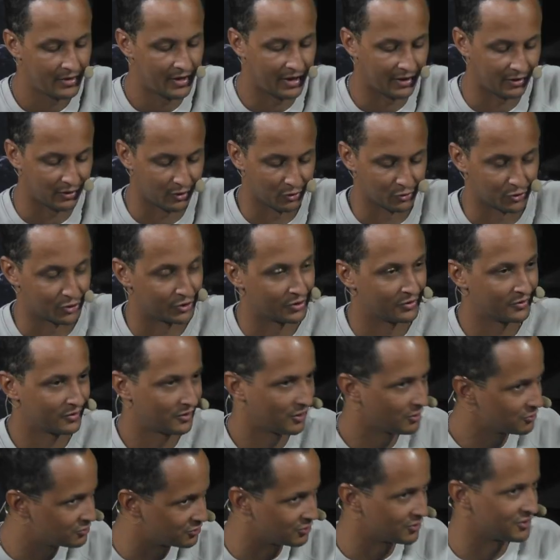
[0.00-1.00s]
And close
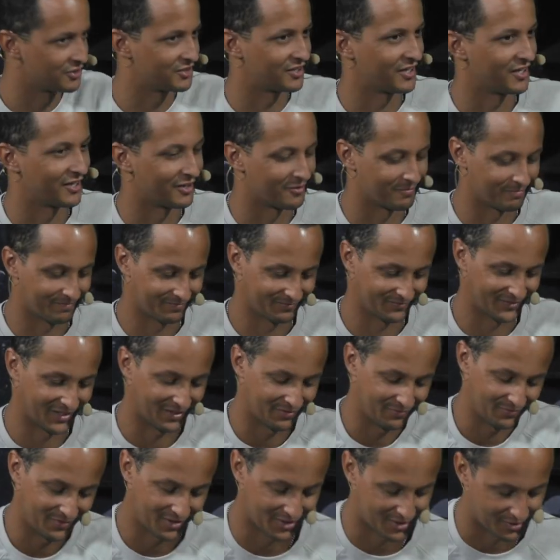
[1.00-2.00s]
to the stadium.
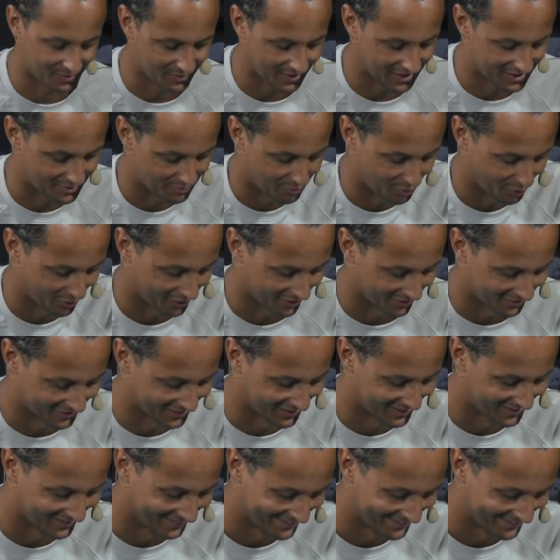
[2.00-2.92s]
Yeah. So that's important.